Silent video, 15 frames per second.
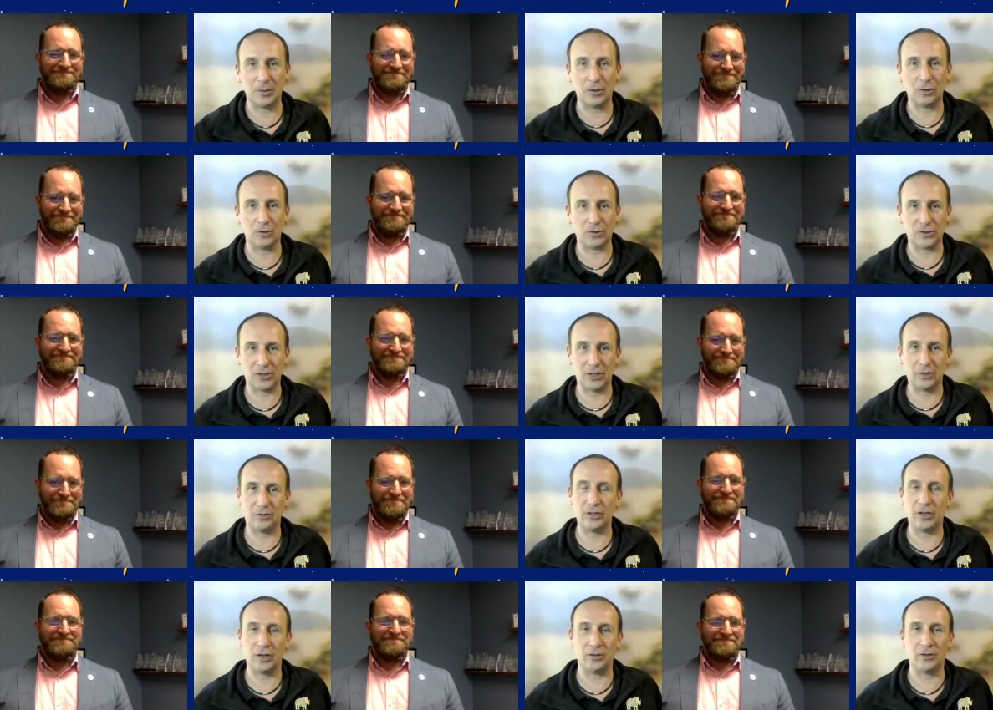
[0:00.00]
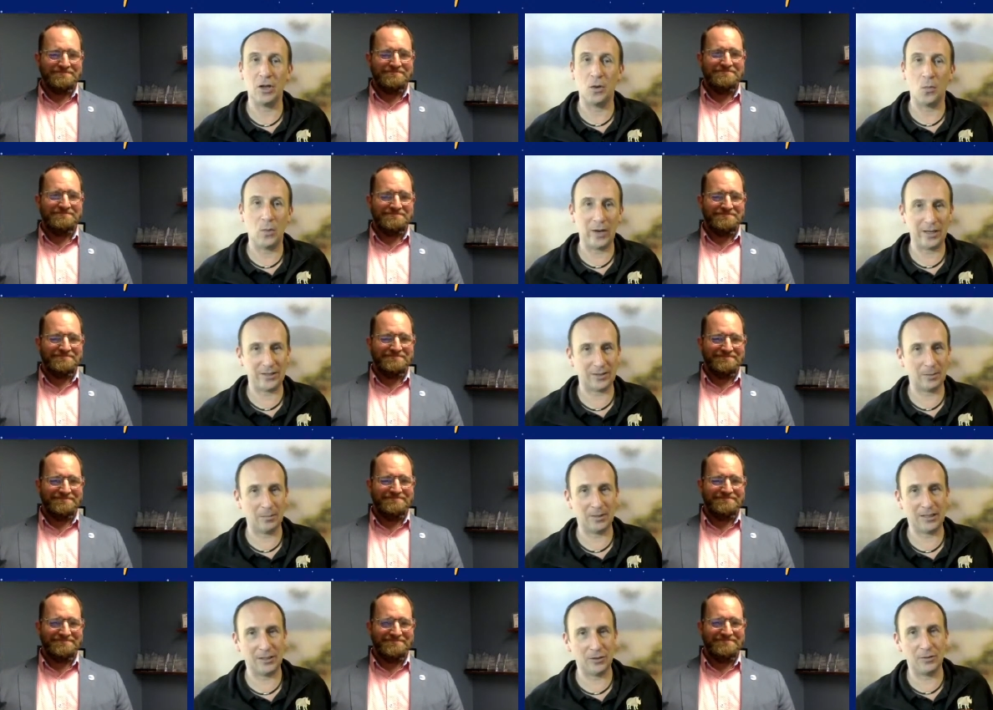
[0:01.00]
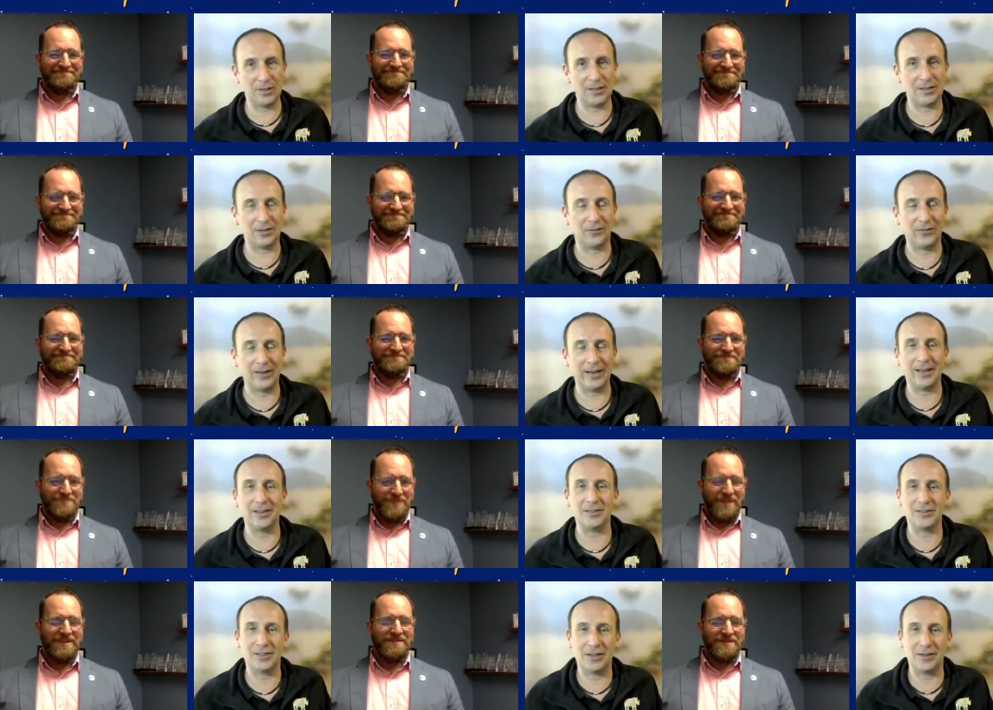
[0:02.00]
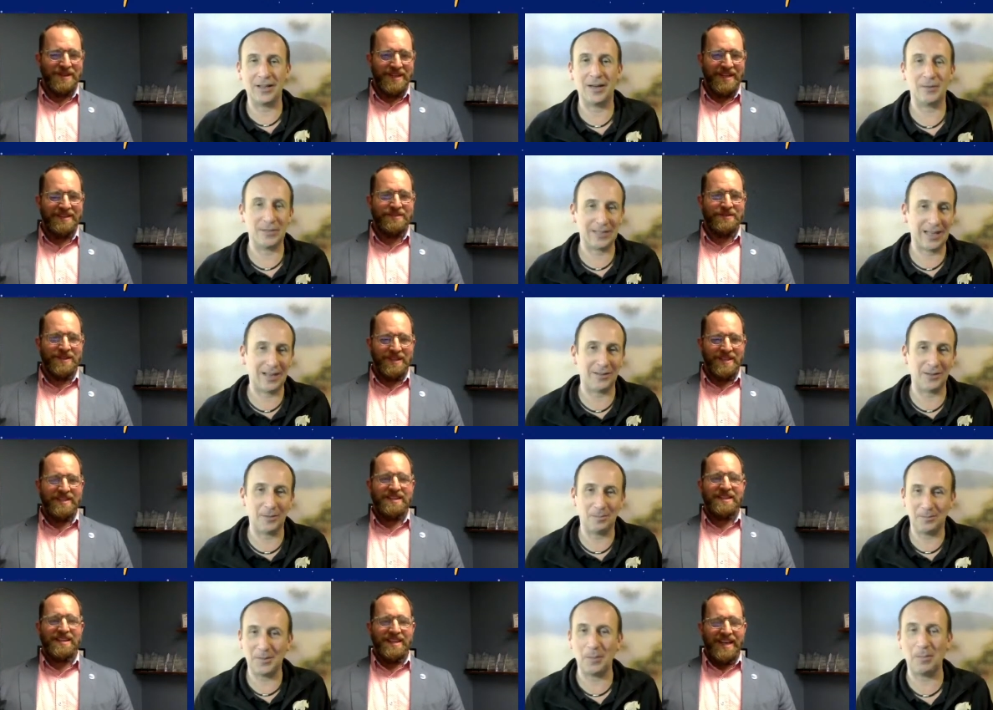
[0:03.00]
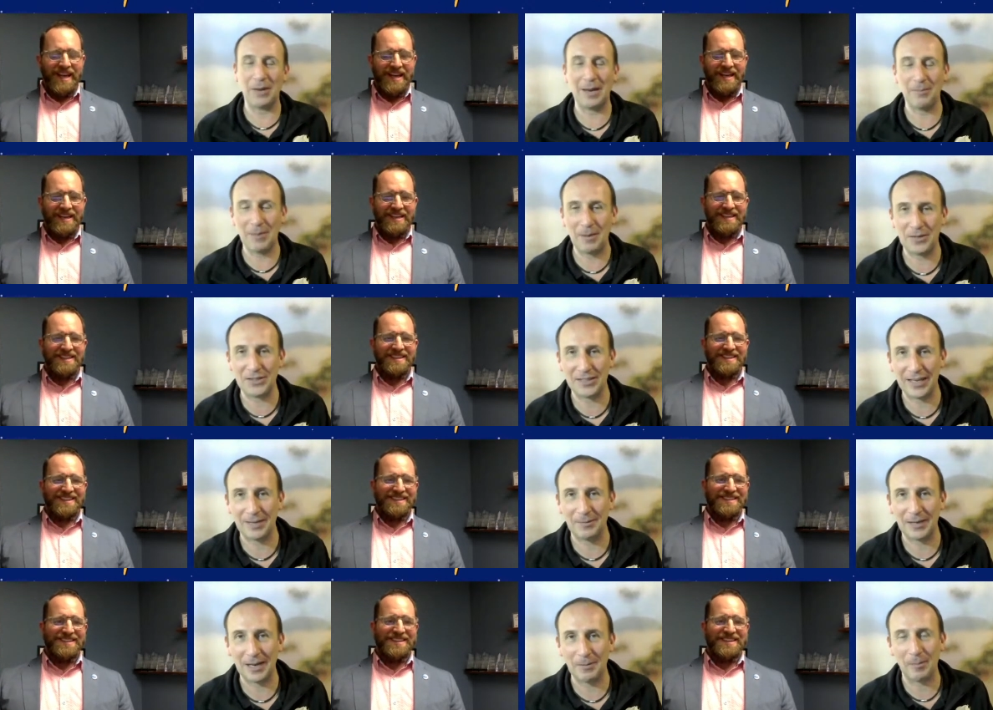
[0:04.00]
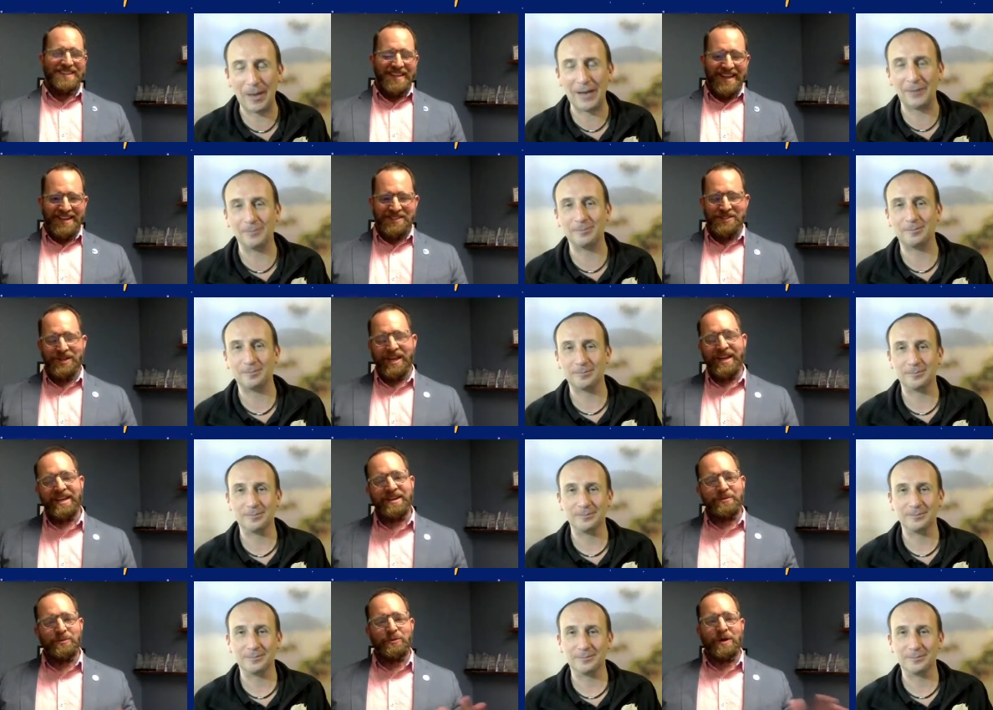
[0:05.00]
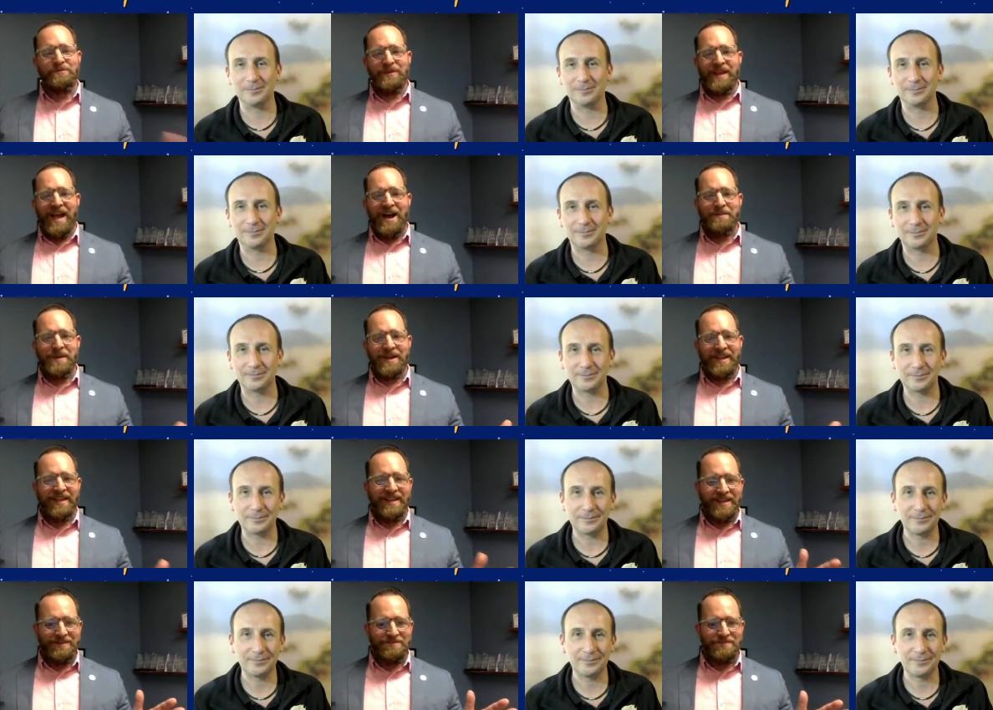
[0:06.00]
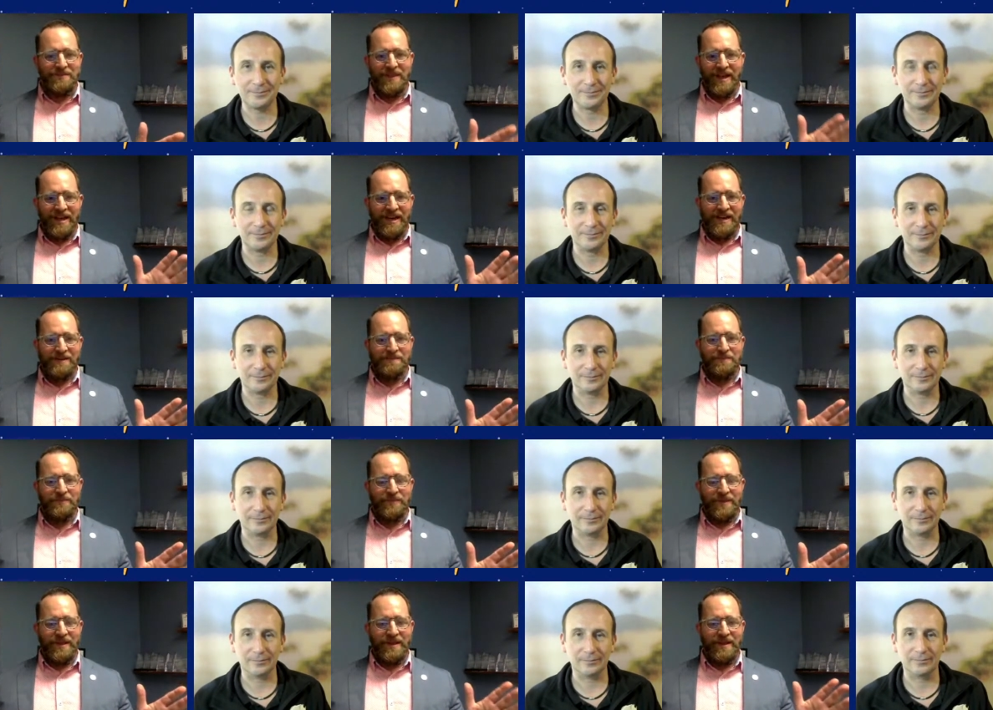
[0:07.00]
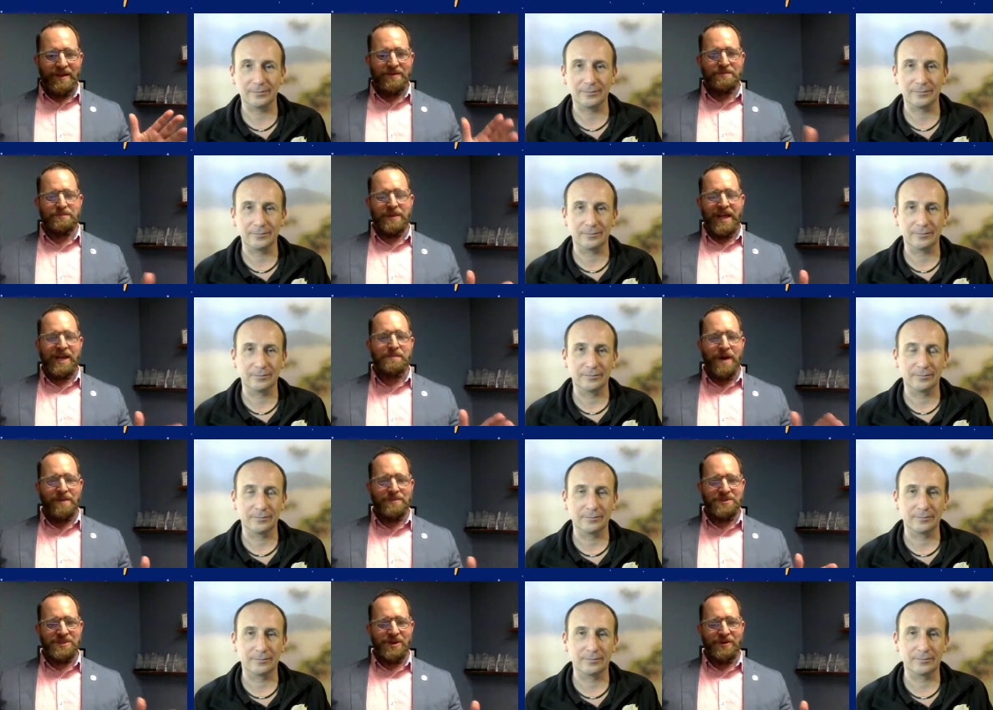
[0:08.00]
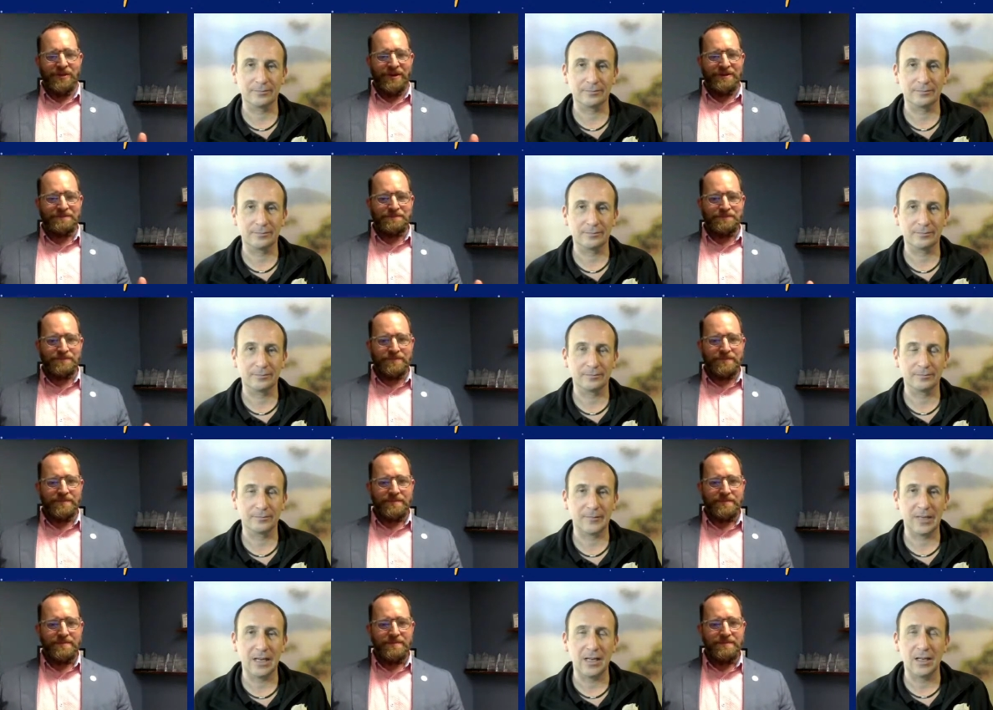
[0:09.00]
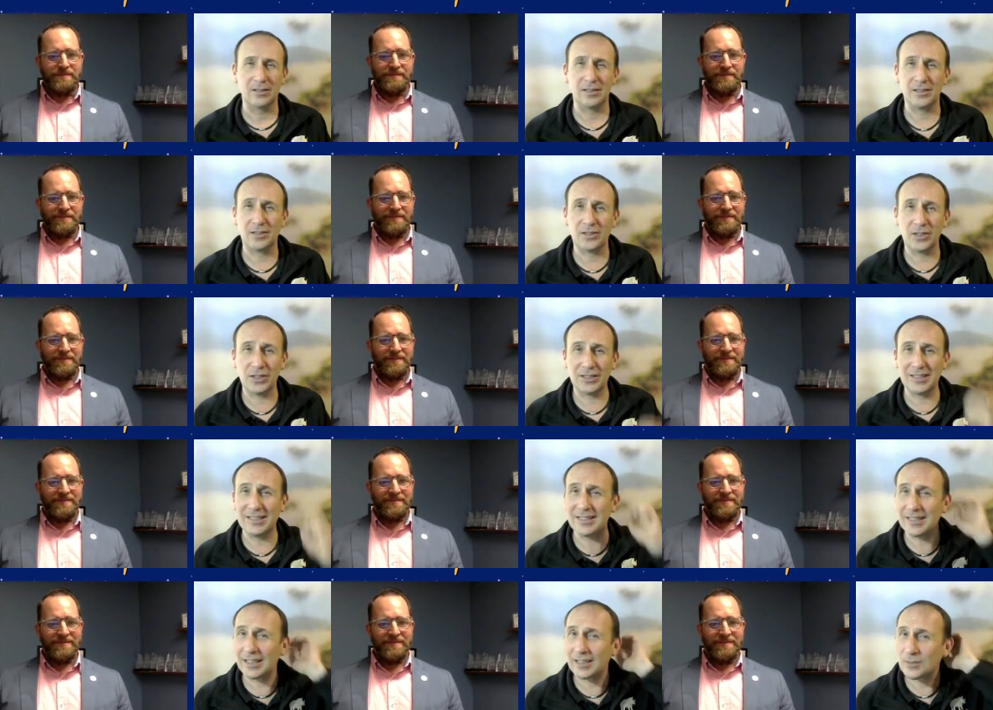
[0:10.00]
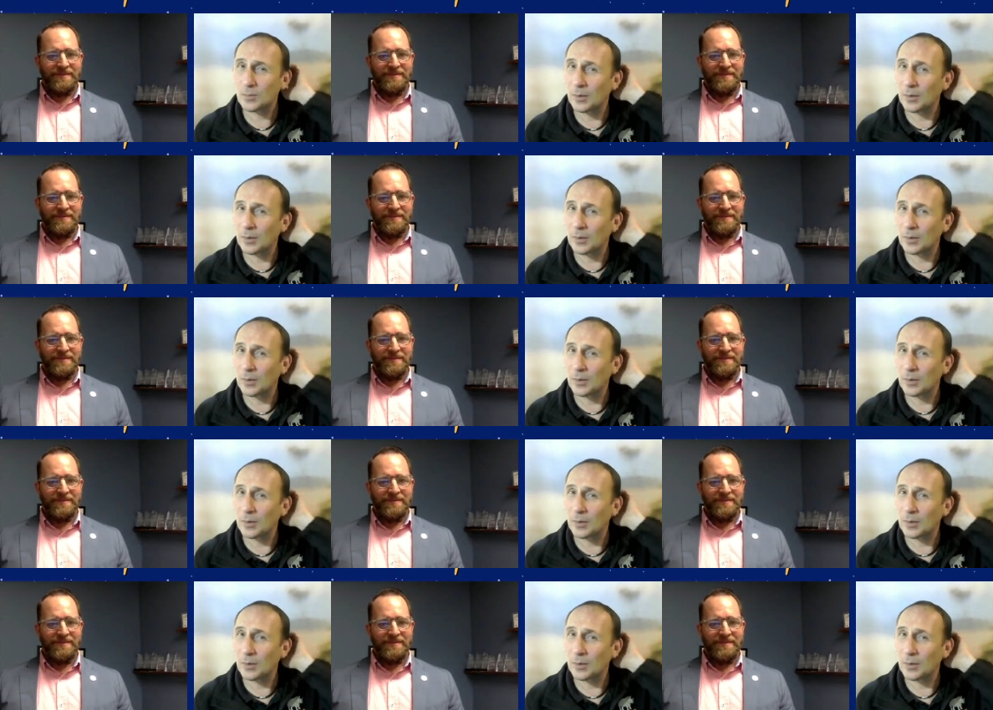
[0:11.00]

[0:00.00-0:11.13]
Speaker 1: but also you know we're somebody you need to fear. So that was how the the black mamba's name came about.
Speaker 2: Excellent. And roughly how many um, black mambas are there?
Speaker 1: So there's 36